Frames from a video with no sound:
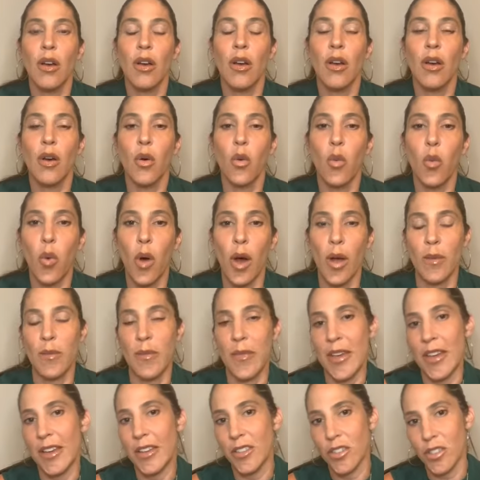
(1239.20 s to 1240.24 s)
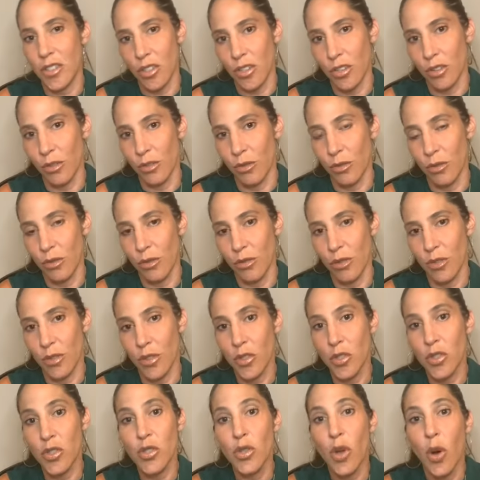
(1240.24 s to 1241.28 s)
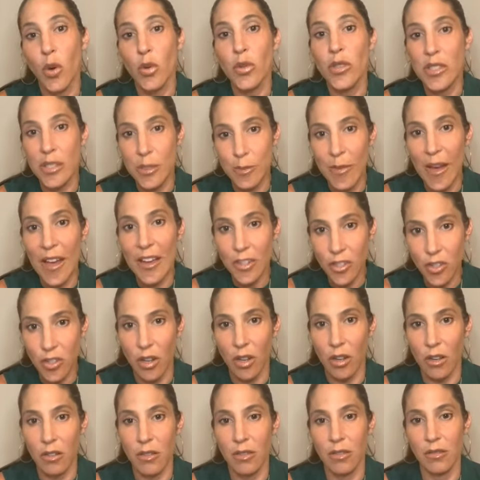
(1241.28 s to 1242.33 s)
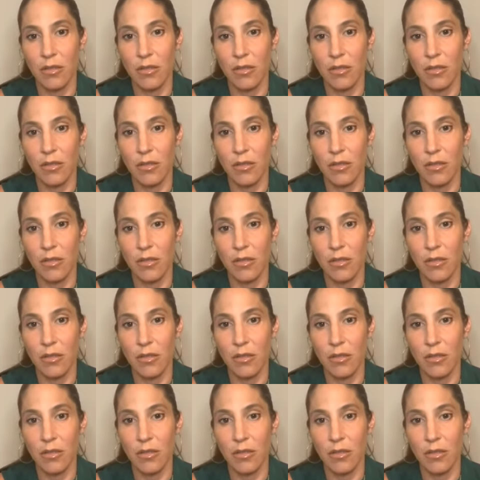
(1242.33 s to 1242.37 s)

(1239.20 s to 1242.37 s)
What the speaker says: What makes you so special